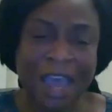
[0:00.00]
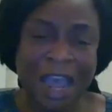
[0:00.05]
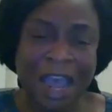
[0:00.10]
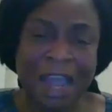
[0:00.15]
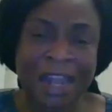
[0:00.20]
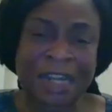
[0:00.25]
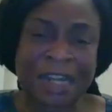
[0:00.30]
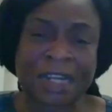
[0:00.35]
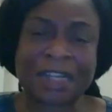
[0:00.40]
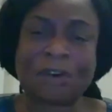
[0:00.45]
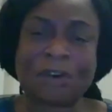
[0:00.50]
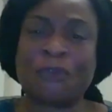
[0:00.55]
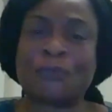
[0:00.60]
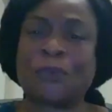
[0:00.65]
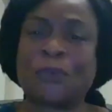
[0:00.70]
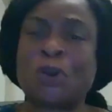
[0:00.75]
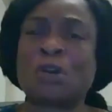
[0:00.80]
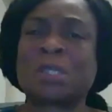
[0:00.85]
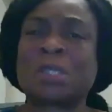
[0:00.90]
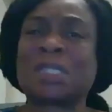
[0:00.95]
And
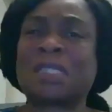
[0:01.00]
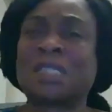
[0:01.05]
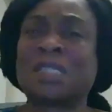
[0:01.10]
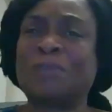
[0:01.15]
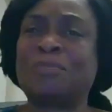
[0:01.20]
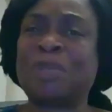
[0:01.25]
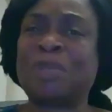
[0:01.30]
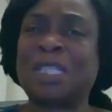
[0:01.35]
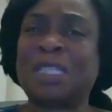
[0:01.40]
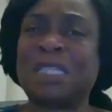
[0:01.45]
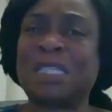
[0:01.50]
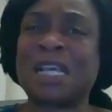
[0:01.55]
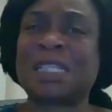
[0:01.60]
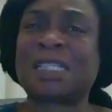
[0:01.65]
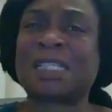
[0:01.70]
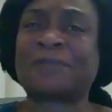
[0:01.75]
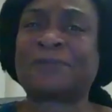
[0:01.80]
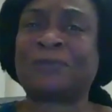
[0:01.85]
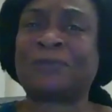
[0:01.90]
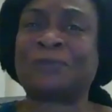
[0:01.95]
of course, the
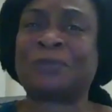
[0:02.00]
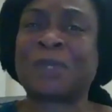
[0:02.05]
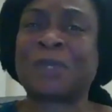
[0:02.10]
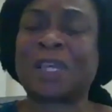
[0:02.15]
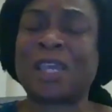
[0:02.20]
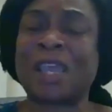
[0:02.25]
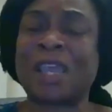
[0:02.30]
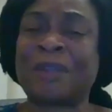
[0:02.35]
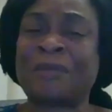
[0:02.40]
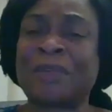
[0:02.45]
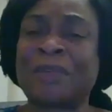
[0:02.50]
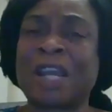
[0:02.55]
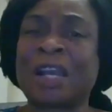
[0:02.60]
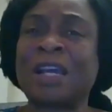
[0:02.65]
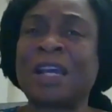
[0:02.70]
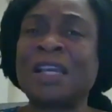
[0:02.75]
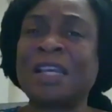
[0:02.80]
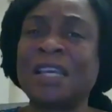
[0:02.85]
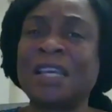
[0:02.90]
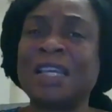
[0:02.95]
business
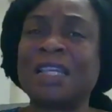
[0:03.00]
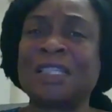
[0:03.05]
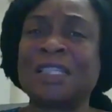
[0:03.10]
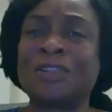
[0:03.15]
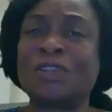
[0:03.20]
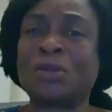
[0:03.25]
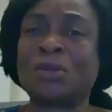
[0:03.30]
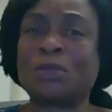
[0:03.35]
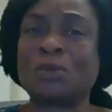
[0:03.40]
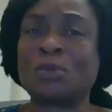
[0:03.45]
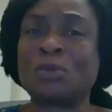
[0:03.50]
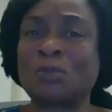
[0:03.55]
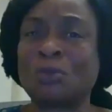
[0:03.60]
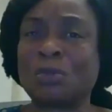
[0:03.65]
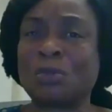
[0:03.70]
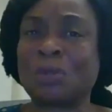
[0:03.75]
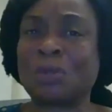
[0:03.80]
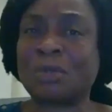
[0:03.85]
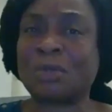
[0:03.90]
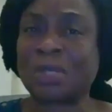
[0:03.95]
area is not
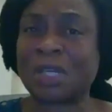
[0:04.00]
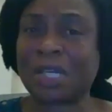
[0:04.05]
also